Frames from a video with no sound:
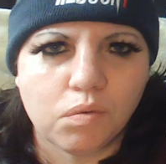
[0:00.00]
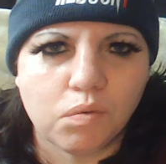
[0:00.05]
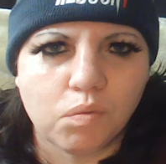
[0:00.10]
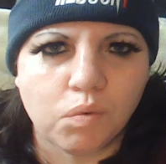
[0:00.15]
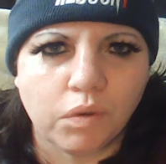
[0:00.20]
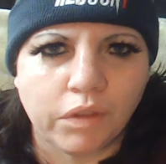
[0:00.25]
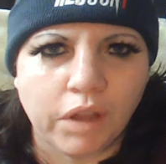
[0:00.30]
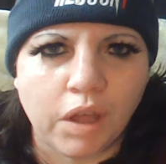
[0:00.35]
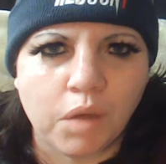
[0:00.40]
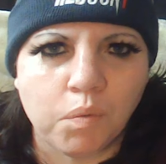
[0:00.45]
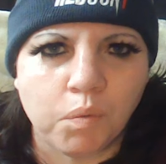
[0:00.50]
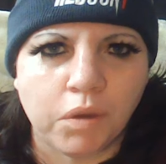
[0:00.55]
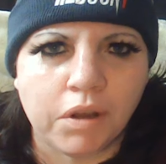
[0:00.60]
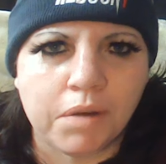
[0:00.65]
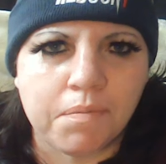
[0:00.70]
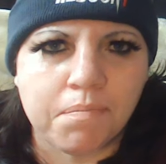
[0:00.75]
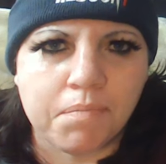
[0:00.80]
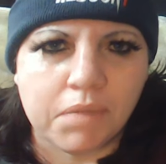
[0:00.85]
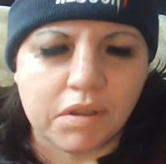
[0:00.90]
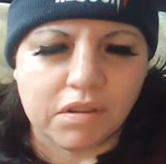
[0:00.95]
when they
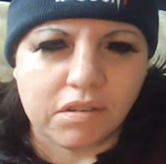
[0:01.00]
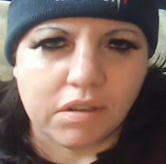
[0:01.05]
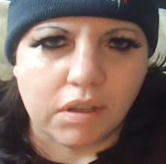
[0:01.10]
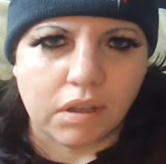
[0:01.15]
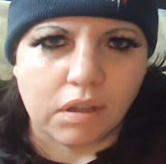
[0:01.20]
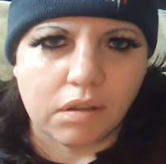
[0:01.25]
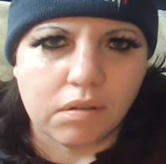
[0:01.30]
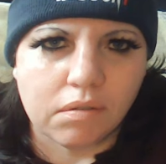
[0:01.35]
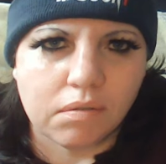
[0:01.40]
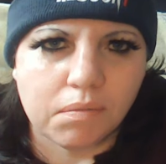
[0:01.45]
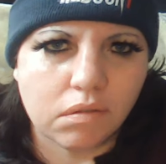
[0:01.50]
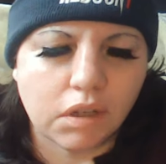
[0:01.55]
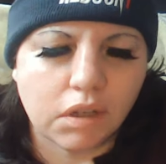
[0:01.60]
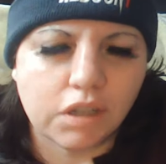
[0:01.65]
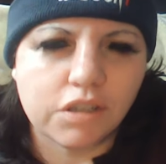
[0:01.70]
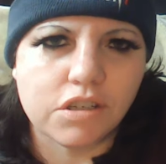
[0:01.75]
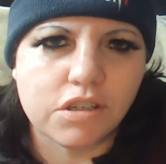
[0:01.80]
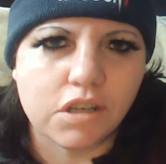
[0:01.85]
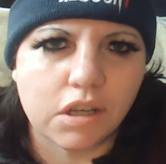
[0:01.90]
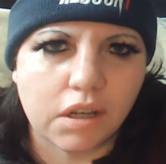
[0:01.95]
went missing.
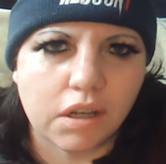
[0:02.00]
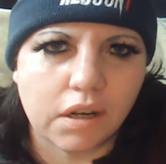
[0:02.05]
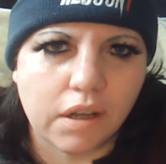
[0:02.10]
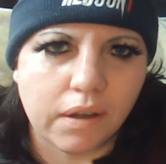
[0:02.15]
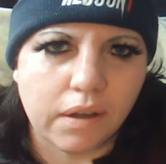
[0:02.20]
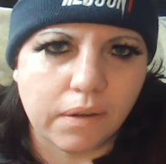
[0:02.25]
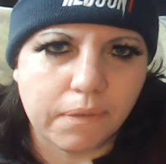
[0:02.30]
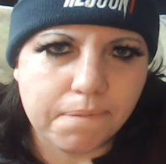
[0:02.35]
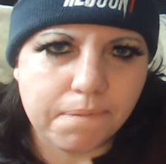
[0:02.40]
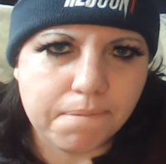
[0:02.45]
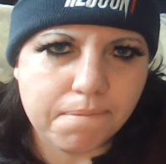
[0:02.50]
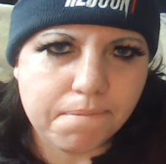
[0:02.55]
Let's check it out.